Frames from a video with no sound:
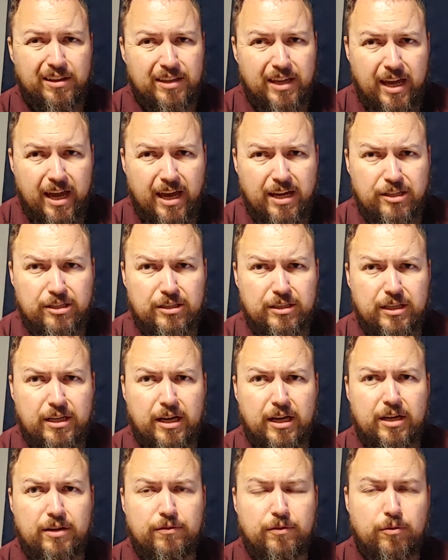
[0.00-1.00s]
They actually
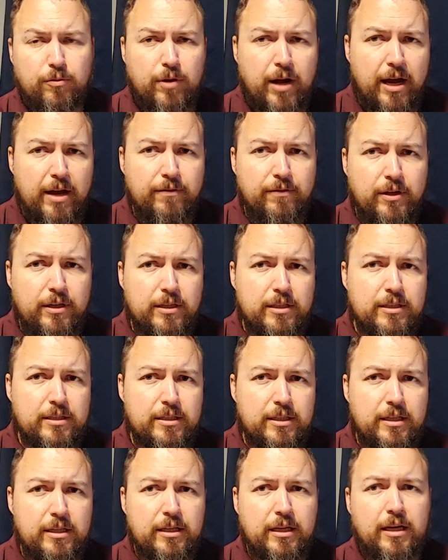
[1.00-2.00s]
kind of arrive on the
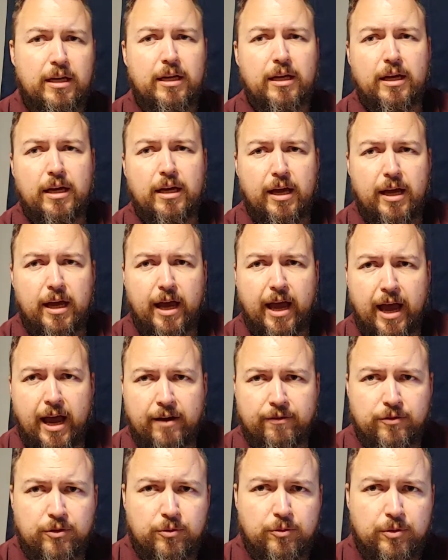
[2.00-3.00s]
scene
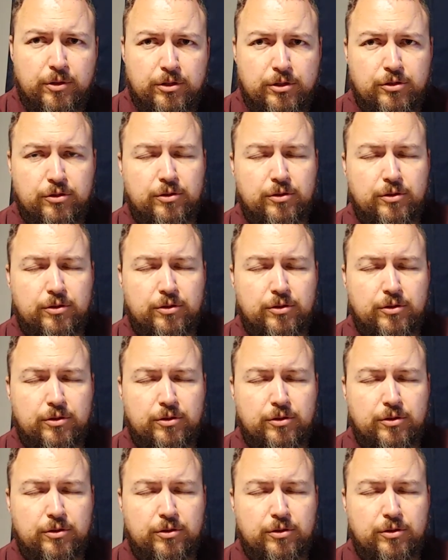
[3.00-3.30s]
afterwards.